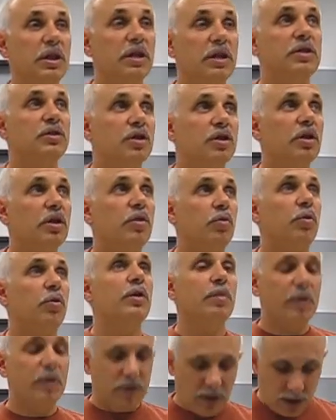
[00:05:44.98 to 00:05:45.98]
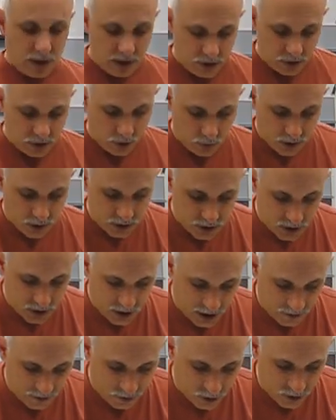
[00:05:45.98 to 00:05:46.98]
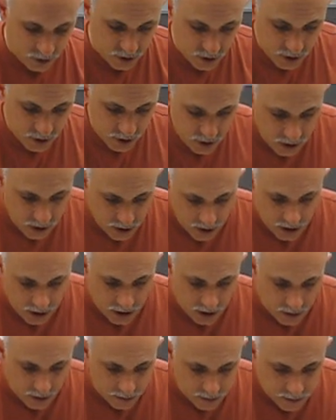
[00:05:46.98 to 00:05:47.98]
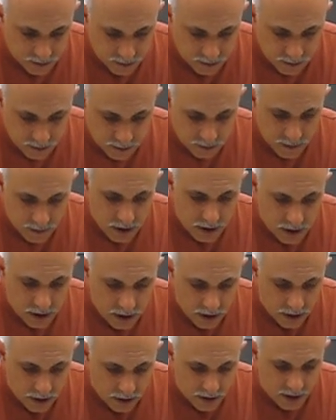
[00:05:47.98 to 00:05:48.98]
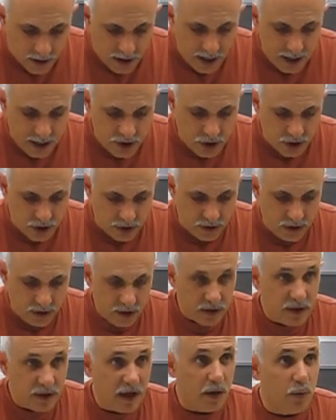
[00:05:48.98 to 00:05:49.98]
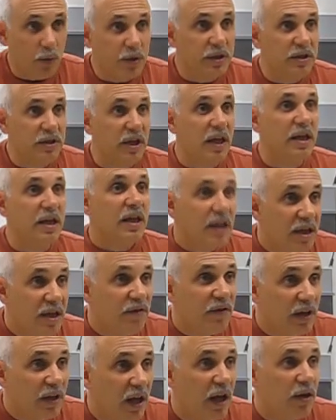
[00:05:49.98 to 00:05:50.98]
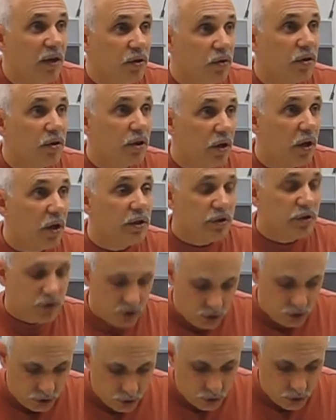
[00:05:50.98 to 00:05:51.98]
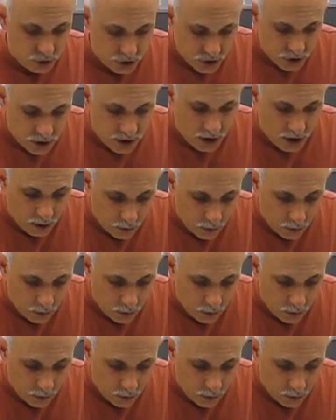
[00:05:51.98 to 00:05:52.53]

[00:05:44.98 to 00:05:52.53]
is the agreement that is going to govern the nation. Now, we said even under the Constitution there